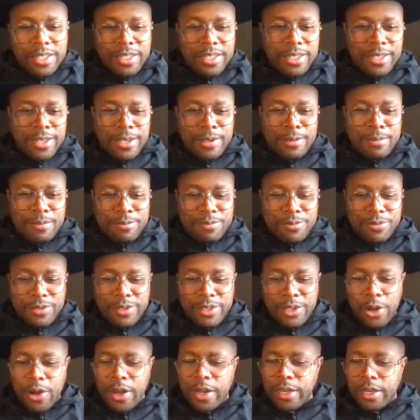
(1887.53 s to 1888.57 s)

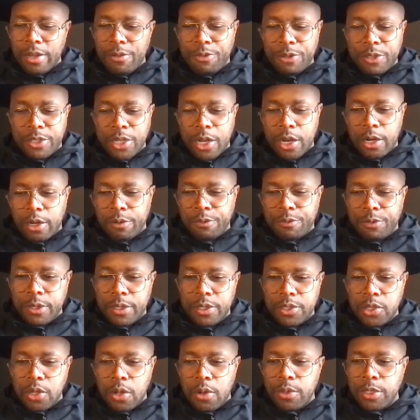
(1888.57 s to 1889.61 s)
No, I love photography.
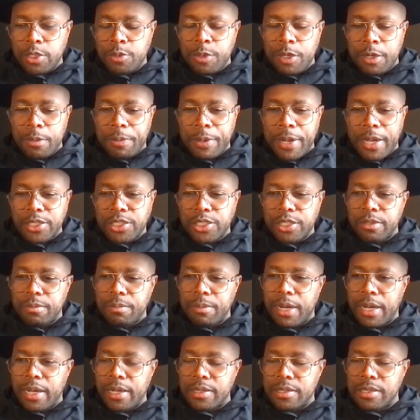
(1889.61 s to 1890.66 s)
It's always been a passion of
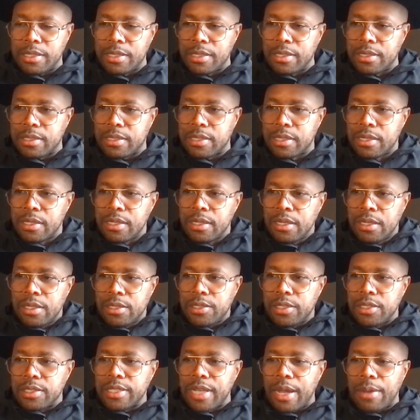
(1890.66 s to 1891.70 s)
mine since
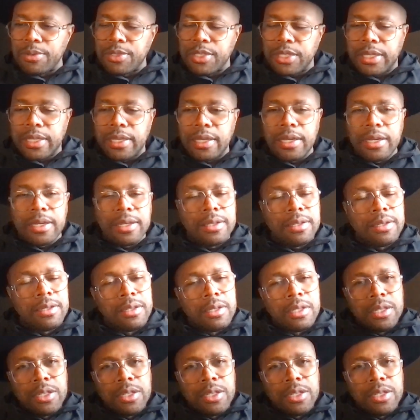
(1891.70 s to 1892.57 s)
I was a kid.